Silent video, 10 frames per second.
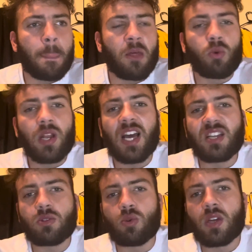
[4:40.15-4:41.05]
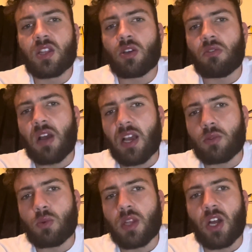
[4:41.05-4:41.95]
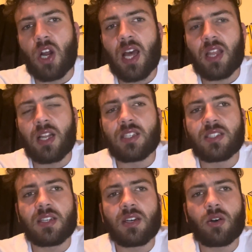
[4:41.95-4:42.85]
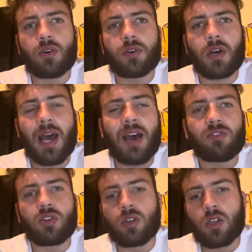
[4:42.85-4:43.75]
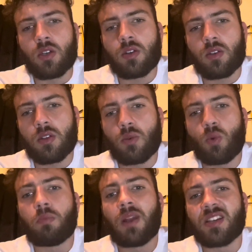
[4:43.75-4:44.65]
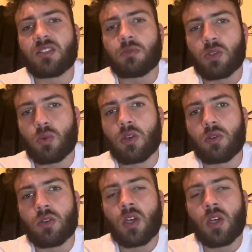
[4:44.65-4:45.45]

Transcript: we like to interact with our athletes after we place them as well.